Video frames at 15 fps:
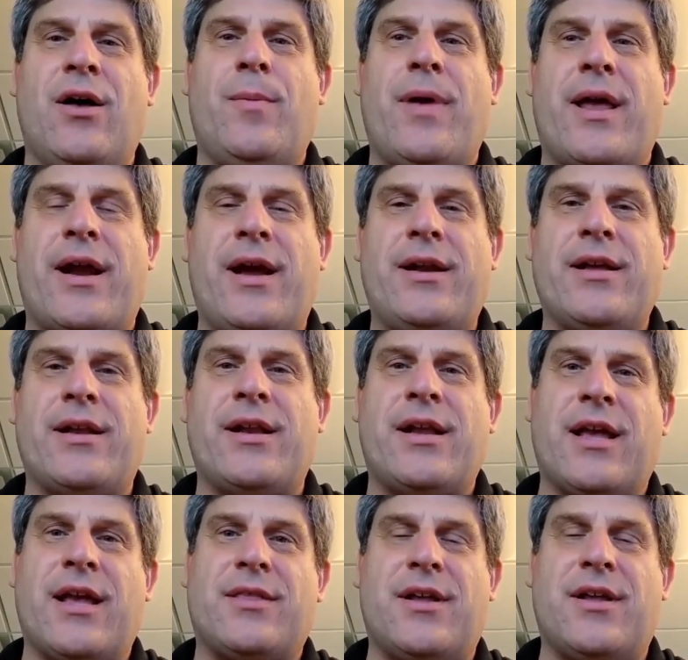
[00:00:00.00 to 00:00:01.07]
Oh, and I didn't
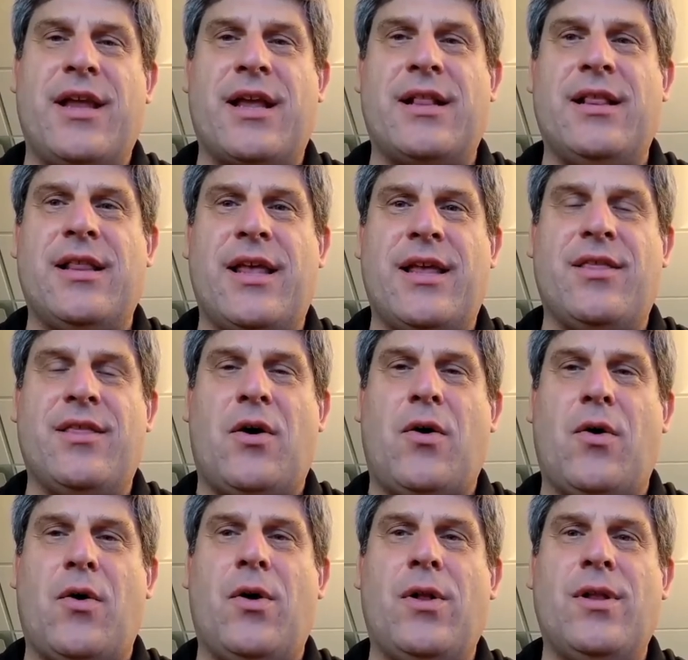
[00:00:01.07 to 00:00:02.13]
get the needle in the
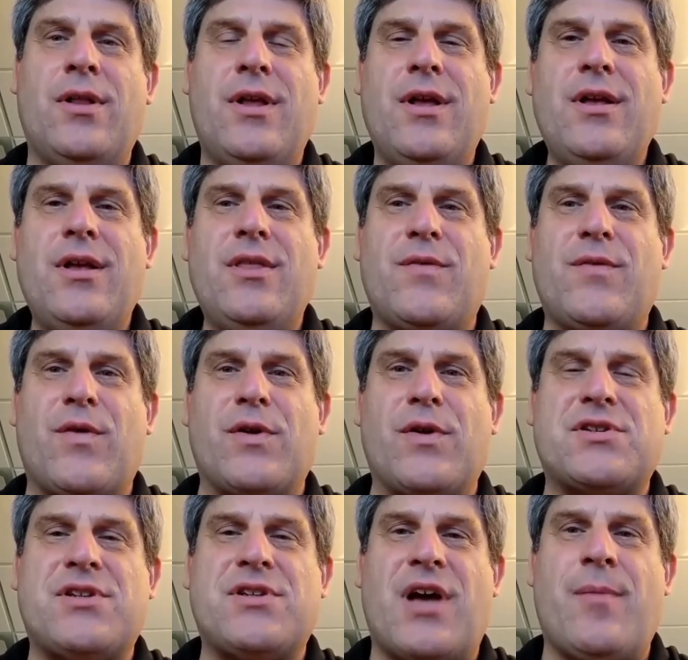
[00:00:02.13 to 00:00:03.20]
hole the
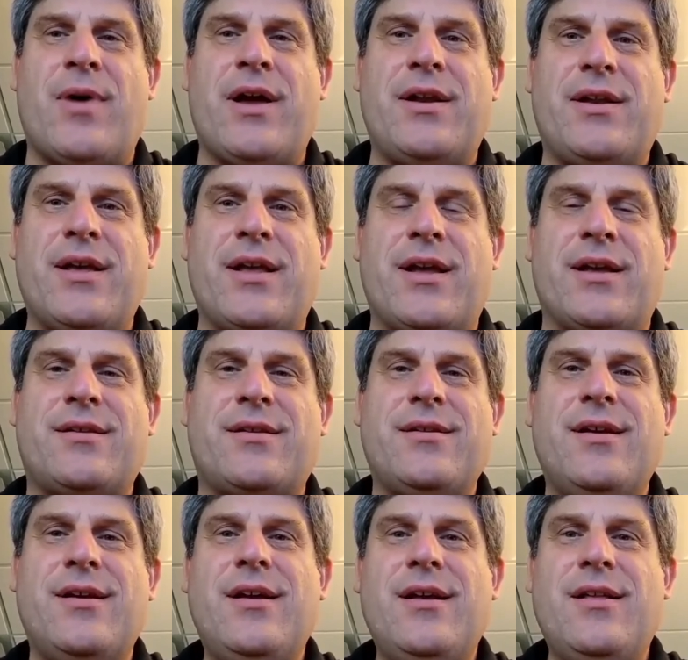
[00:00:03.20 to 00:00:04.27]
first time I did it.
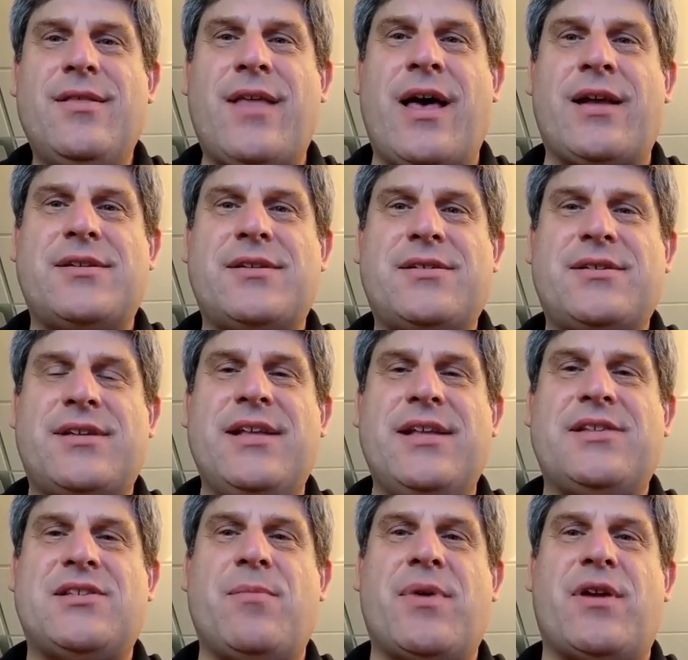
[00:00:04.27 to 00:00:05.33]
That
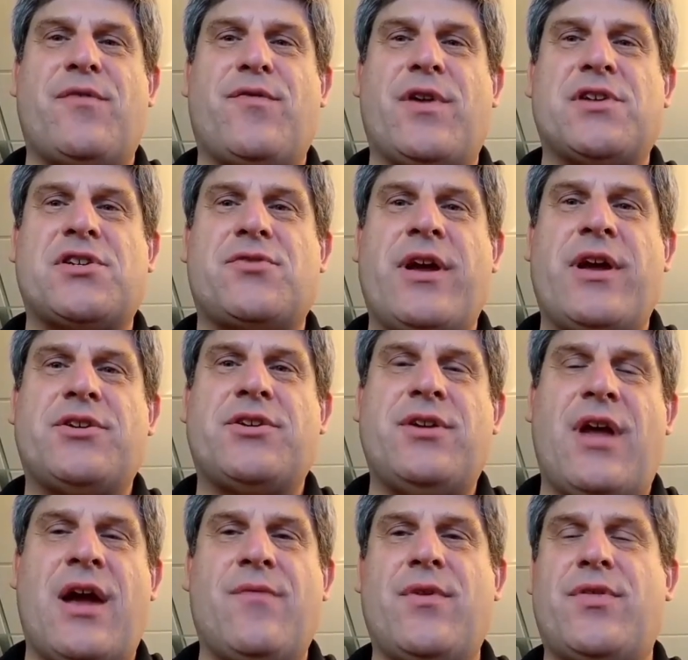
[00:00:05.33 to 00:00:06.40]
teensy bit of
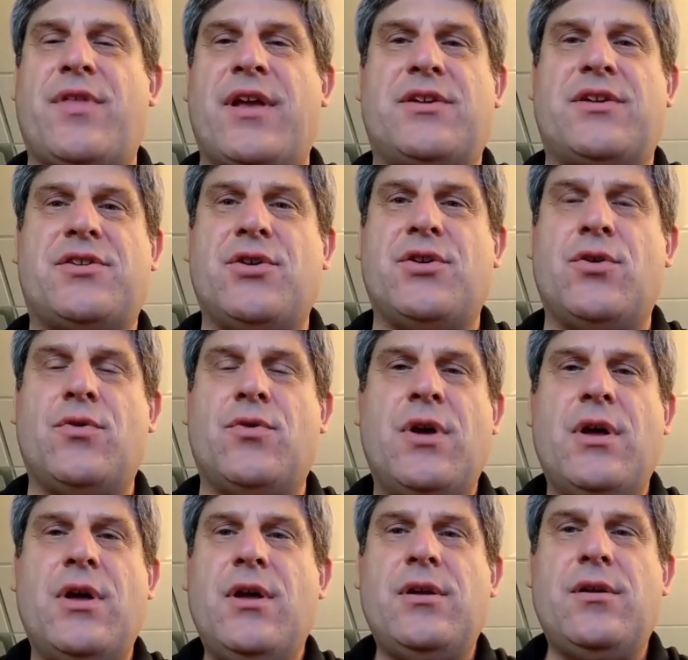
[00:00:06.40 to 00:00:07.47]
frustration, everything to
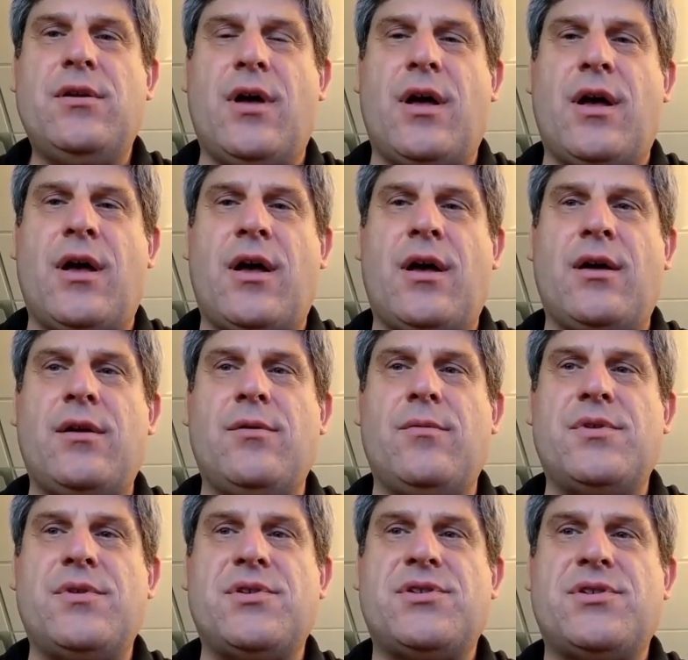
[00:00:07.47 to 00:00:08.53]
uh,
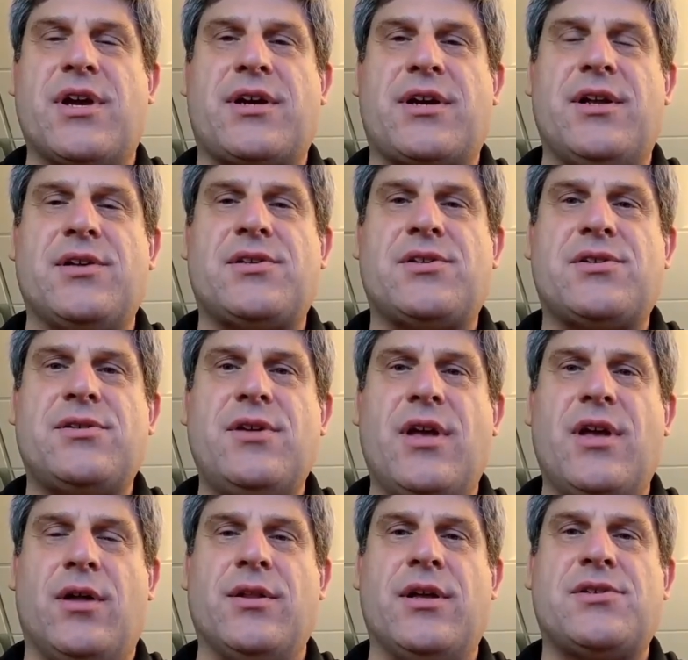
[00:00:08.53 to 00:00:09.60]
sickness,
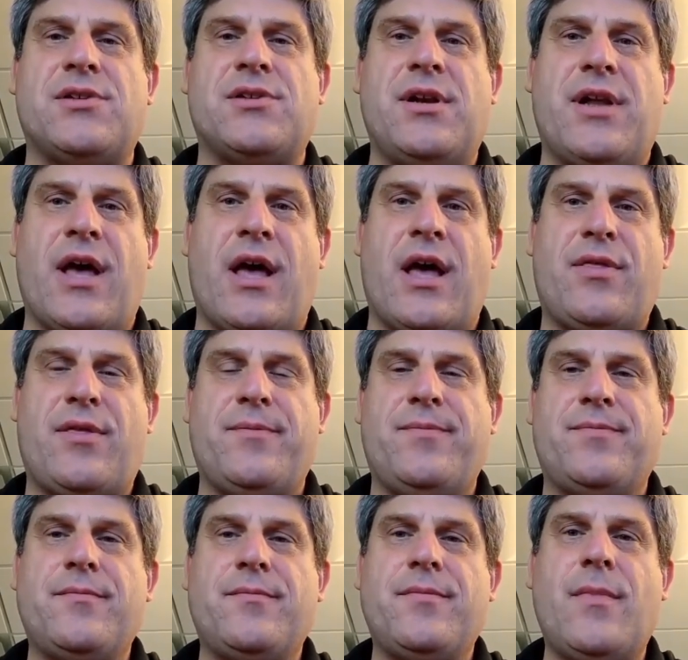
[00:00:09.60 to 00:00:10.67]
illness, and death.
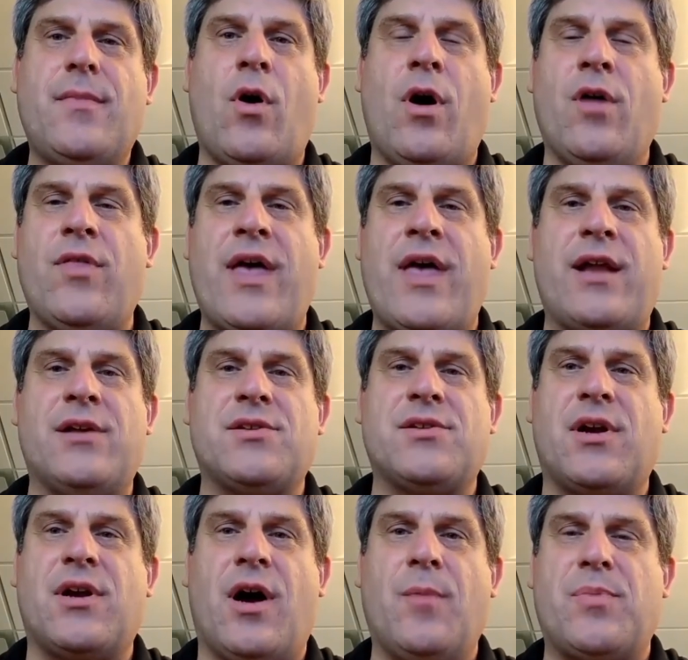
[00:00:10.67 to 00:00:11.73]
All that is
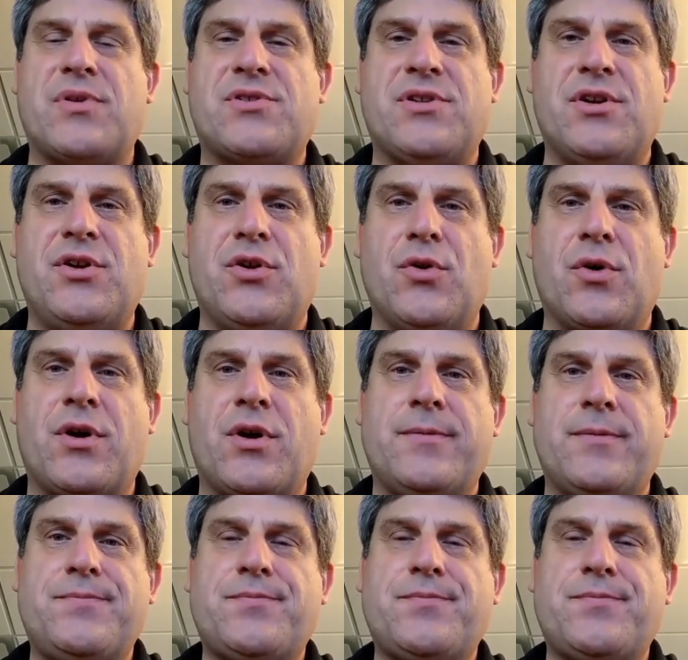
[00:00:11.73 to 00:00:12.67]
encompassed in dukkha.